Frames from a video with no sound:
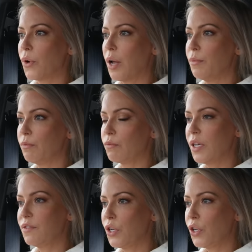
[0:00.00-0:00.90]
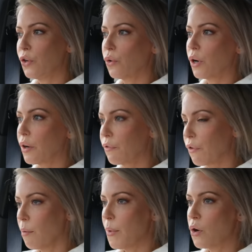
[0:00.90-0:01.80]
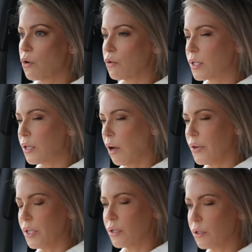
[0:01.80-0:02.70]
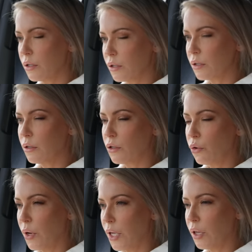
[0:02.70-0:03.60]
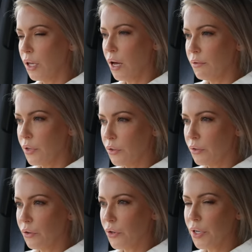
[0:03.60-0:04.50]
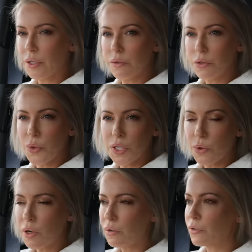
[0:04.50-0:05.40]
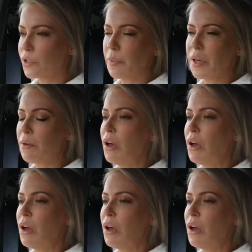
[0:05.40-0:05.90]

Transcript: when I lived in New York from 07 to 2011 or 2012 something,